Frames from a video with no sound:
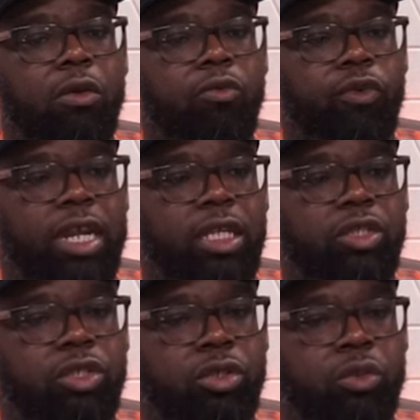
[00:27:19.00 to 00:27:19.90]
ready
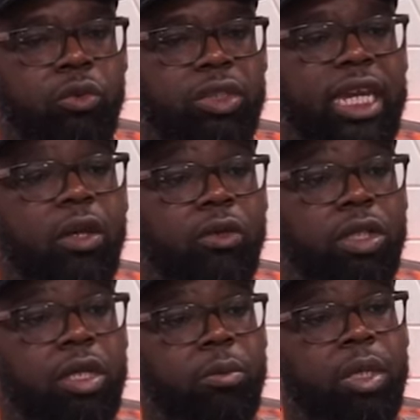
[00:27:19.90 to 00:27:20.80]
to take on the
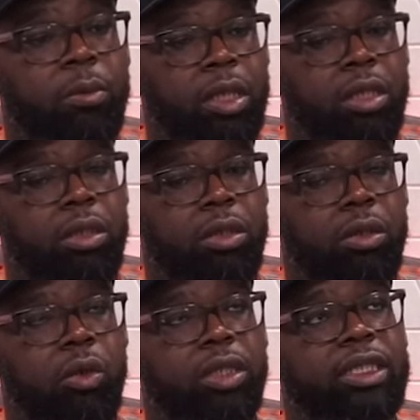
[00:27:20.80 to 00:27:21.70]
commitment
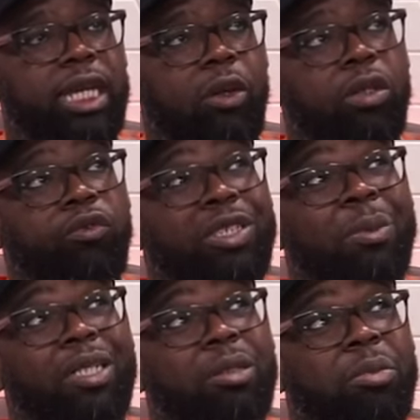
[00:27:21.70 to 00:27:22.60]
or take on the
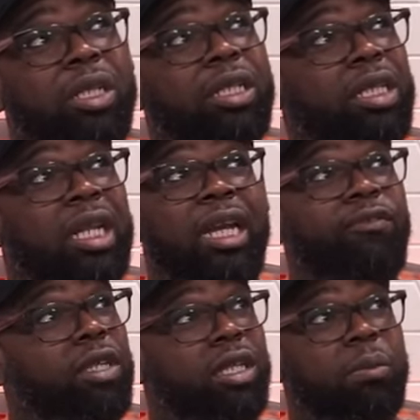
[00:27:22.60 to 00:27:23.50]
responsibility, not
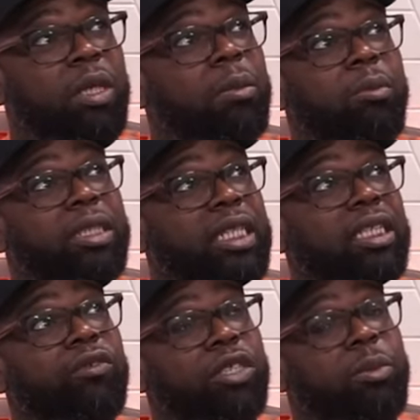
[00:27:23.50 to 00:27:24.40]
even the commitment, but
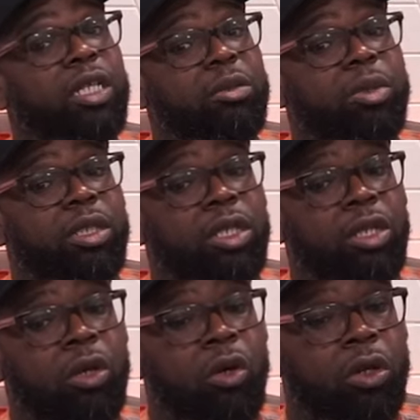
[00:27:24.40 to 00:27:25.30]
take the responsibility
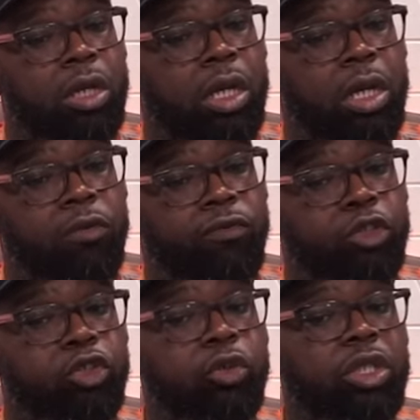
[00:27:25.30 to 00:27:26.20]
on of
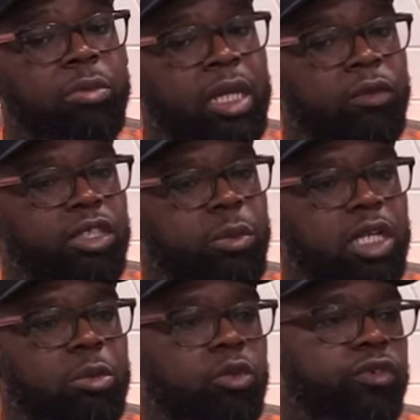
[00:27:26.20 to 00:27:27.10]
truly being
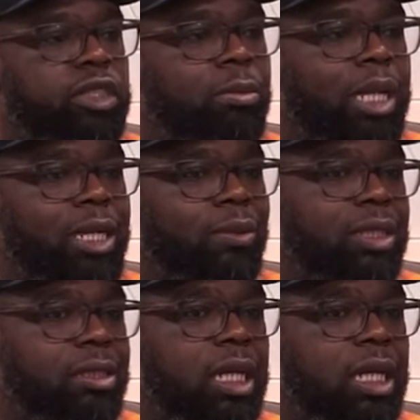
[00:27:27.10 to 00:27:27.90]
responsible for somebody else's